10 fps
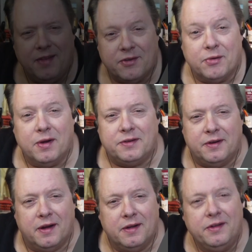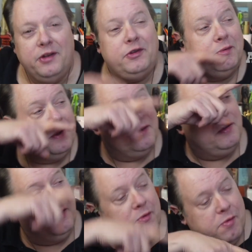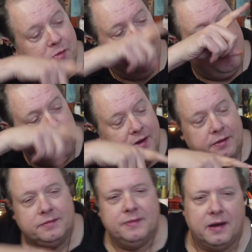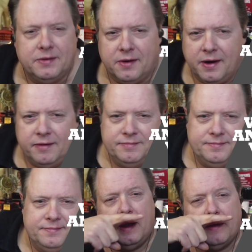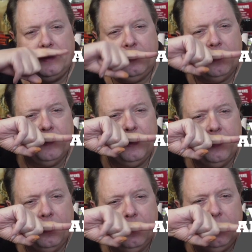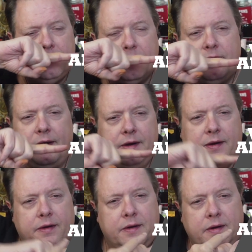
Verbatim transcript: Thanks for watching, y'all. YouTube's going to show you one more video. Sorry. How's it? Over here? It's over here.